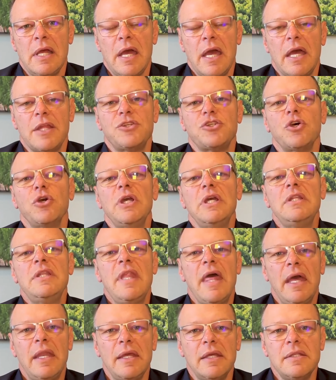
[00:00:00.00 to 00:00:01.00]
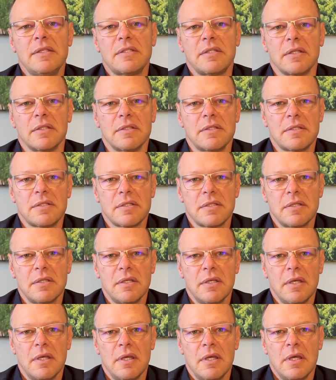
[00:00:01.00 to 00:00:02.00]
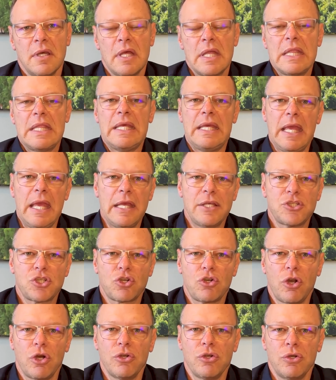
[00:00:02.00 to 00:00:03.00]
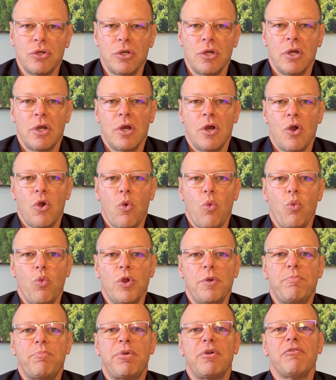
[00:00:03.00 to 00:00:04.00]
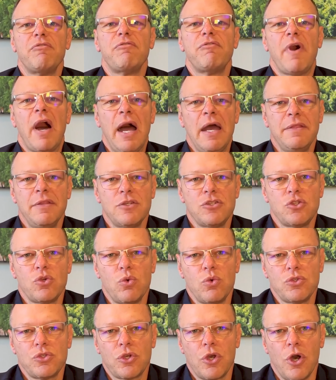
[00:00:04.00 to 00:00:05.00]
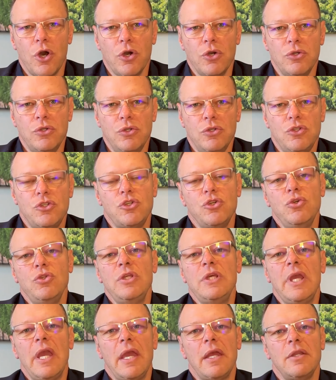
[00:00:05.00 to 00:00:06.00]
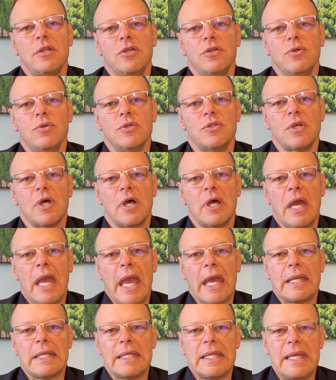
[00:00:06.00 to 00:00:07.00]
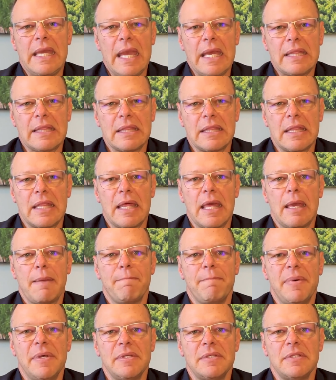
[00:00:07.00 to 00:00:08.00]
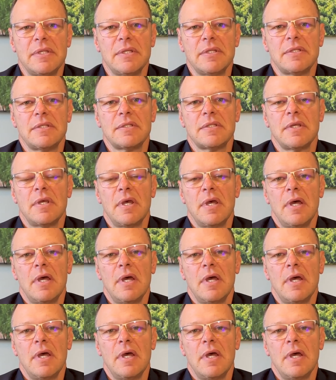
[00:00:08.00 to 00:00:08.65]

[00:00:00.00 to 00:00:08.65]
And so in that instance, the escrow would provide the source code to the end user and get their business